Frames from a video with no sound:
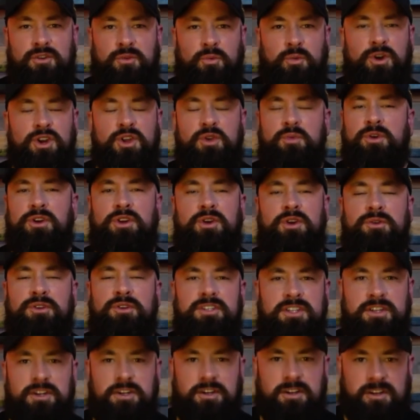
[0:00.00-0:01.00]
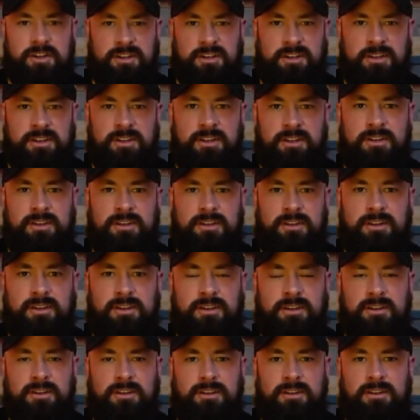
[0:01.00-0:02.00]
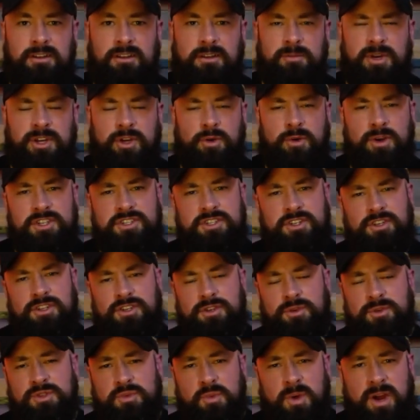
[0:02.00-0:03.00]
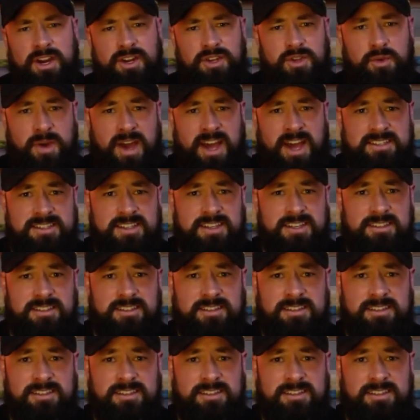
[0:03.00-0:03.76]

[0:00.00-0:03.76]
where do you want to go to dinner? And my question to you is, why are you asking?